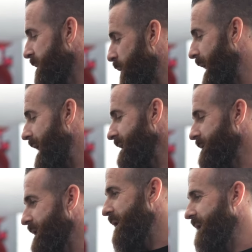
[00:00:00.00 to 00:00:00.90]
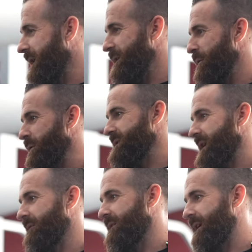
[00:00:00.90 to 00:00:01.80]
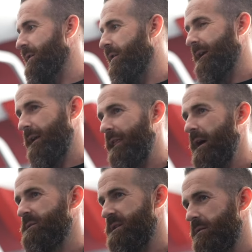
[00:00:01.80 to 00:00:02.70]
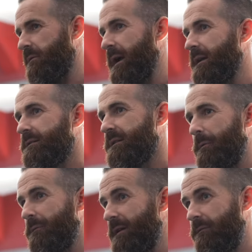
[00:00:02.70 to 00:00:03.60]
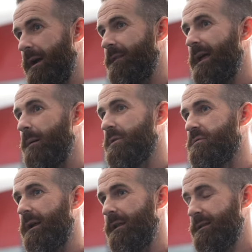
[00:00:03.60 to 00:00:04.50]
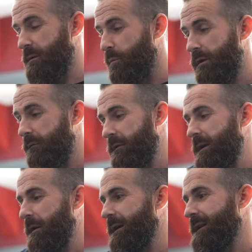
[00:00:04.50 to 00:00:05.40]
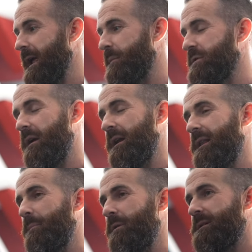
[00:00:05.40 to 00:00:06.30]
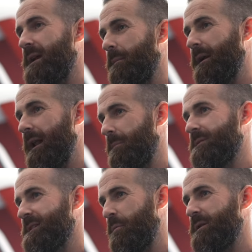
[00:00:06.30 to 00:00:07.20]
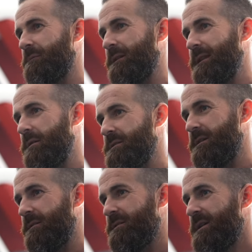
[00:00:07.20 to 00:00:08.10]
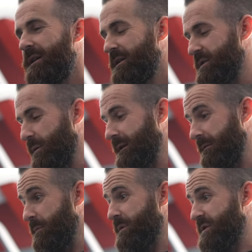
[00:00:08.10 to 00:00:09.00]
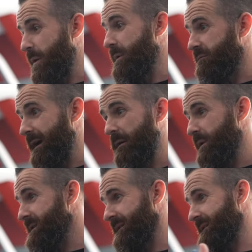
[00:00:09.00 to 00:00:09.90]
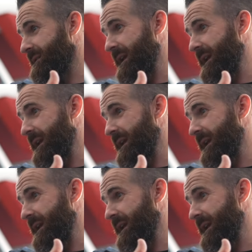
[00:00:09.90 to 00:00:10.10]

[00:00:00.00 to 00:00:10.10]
but we had literally on like the north side of it, they call it like a thousand year rain. Like we've never had that much rain. Like so we literally never get that much rain in that period of time again. It happens like once every thousand years. Oh, wow. So it literally was so much rain. It wasn't the